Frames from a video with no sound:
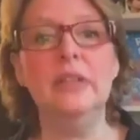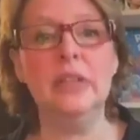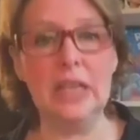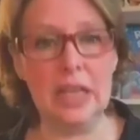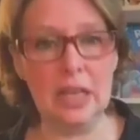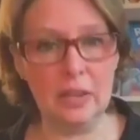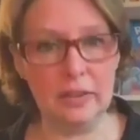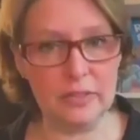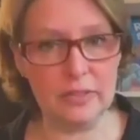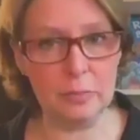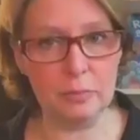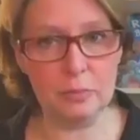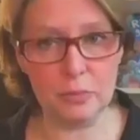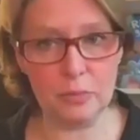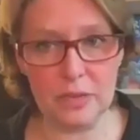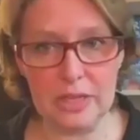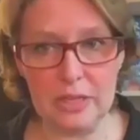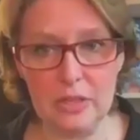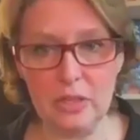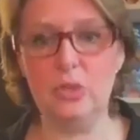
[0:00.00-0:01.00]
He'll have to
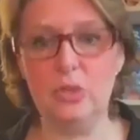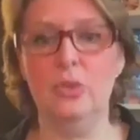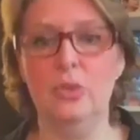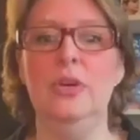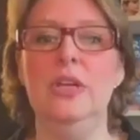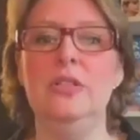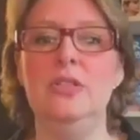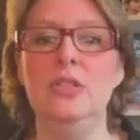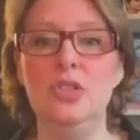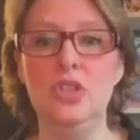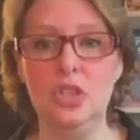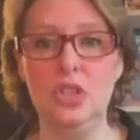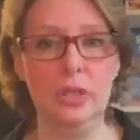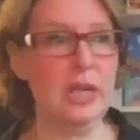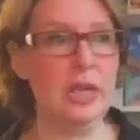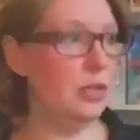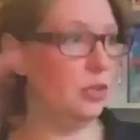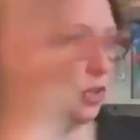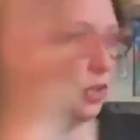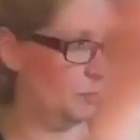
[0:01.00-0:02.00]
bring the toys, and
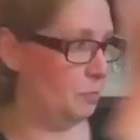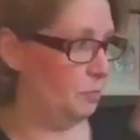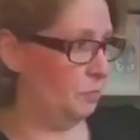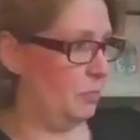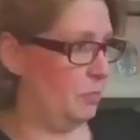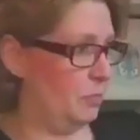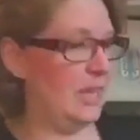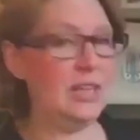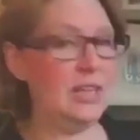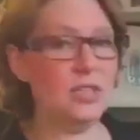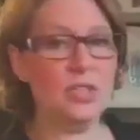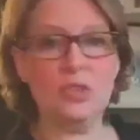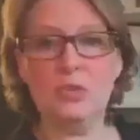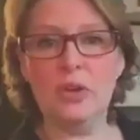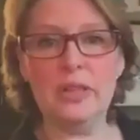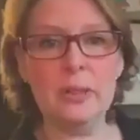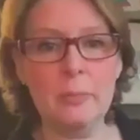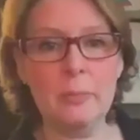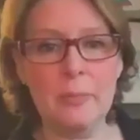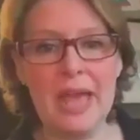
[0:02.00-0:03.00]
he'll just plant her on the
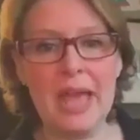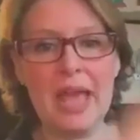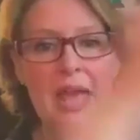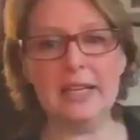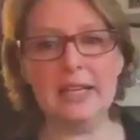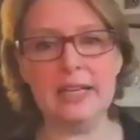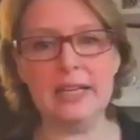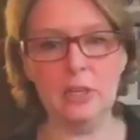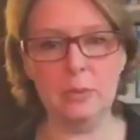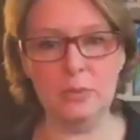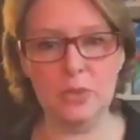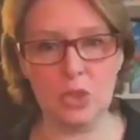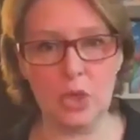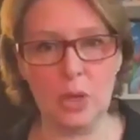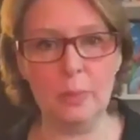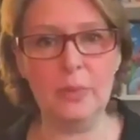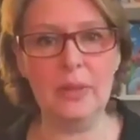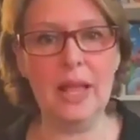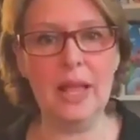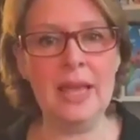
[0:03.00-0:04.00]
bed, and he'll start
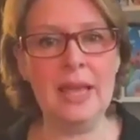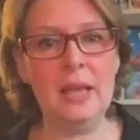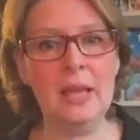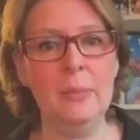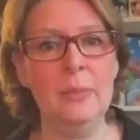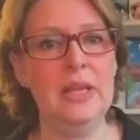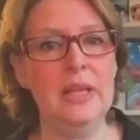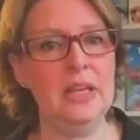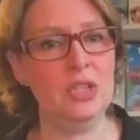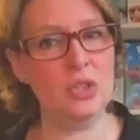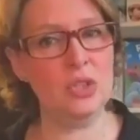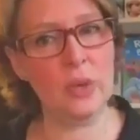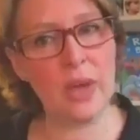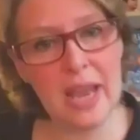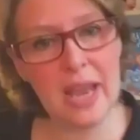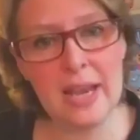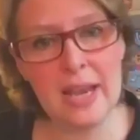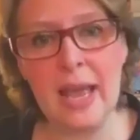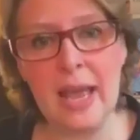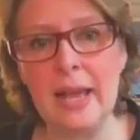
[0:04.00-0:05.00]
playing and be like, so, hey,
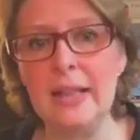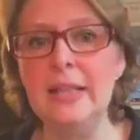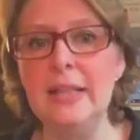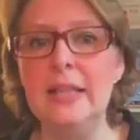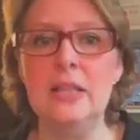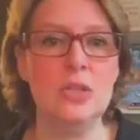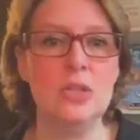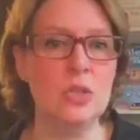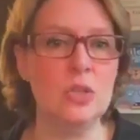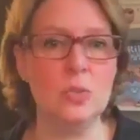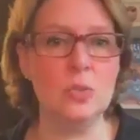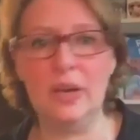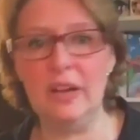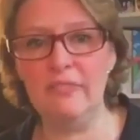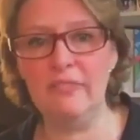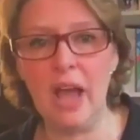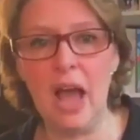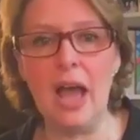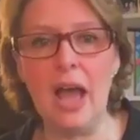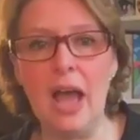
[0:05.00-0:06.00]
Natalie, this is what I've
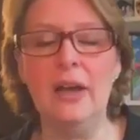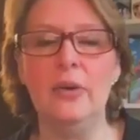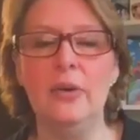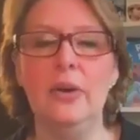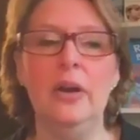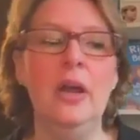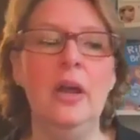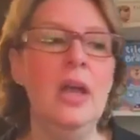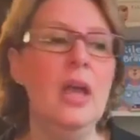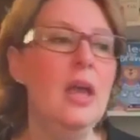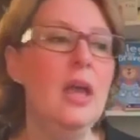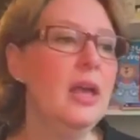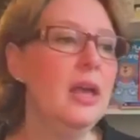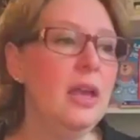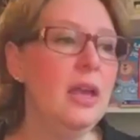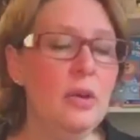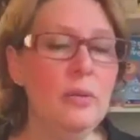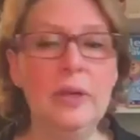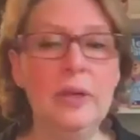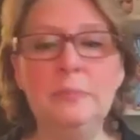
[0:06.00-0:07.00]
got, or
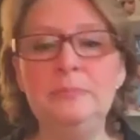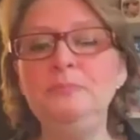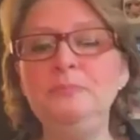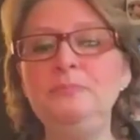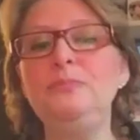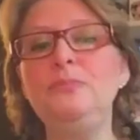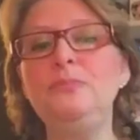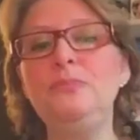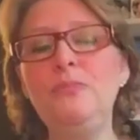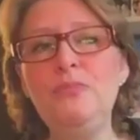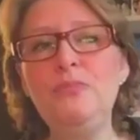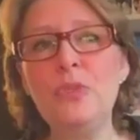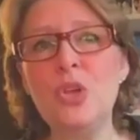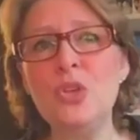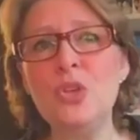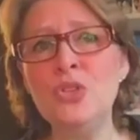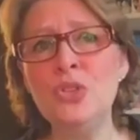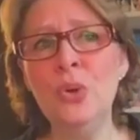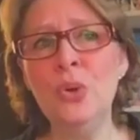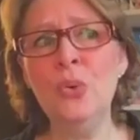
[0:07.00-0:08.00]
here.
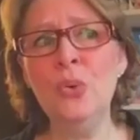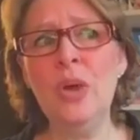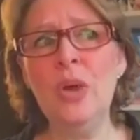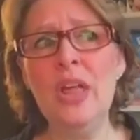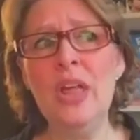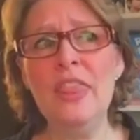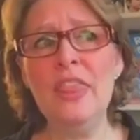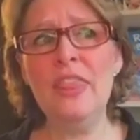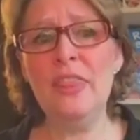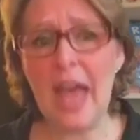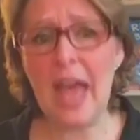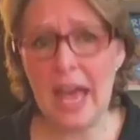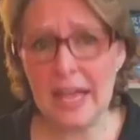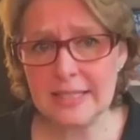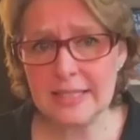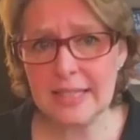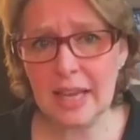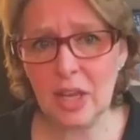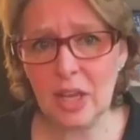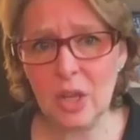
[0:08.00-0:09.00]
So that's
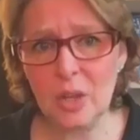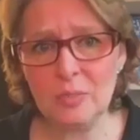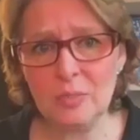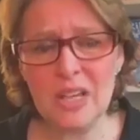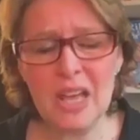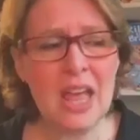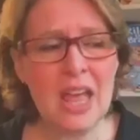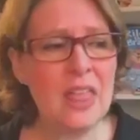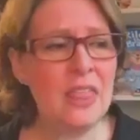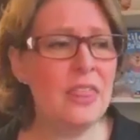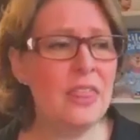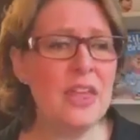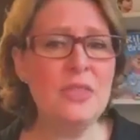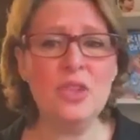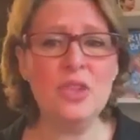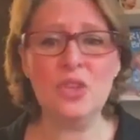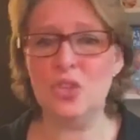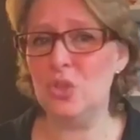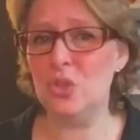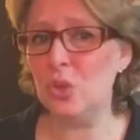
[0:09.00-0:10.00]
helped. Then the
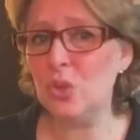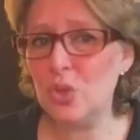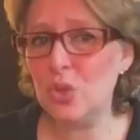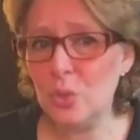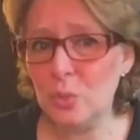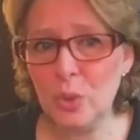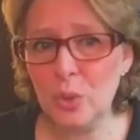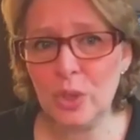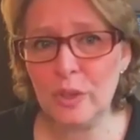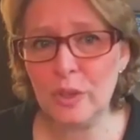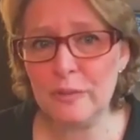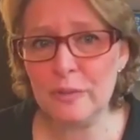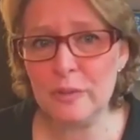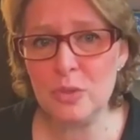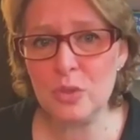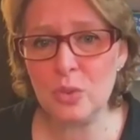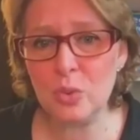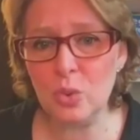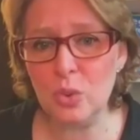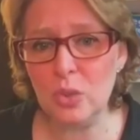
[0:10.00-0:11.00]
social worker from
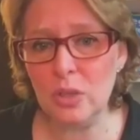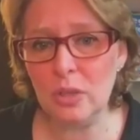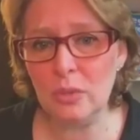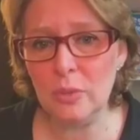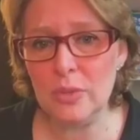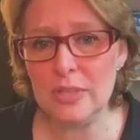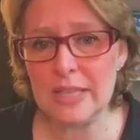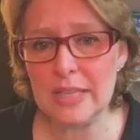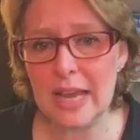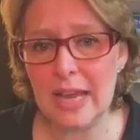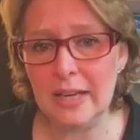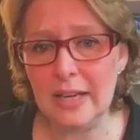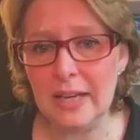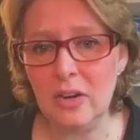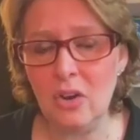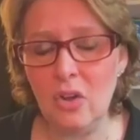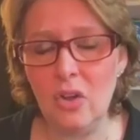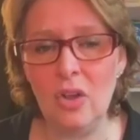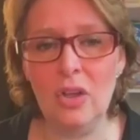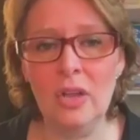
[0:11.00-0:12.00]
school was added
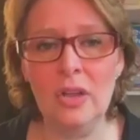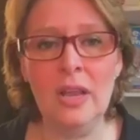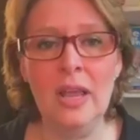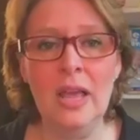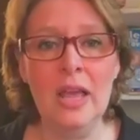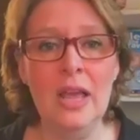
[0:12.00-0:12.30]
on.